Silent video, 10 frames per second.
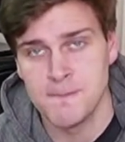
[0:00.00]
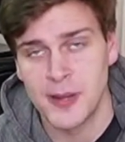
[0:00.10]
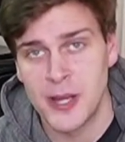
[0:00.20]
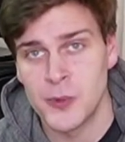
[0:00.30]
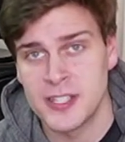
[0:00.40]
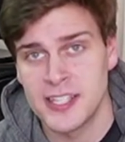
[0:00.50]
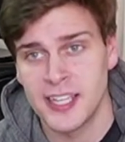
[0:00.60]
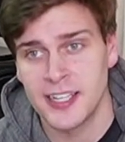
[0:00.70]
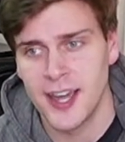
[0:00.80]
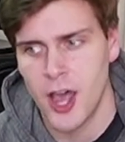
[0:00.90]
it was
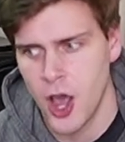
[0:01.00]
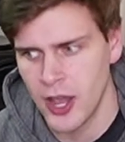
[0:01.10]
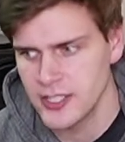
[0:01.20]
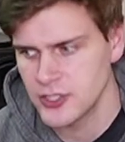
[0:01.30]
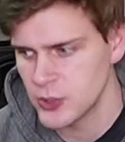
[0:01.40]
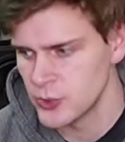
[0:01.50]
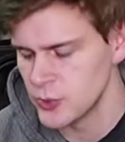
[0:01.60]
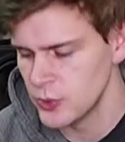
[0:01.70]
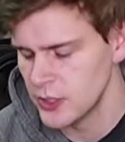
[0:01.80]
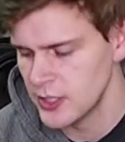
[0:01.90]
in a high school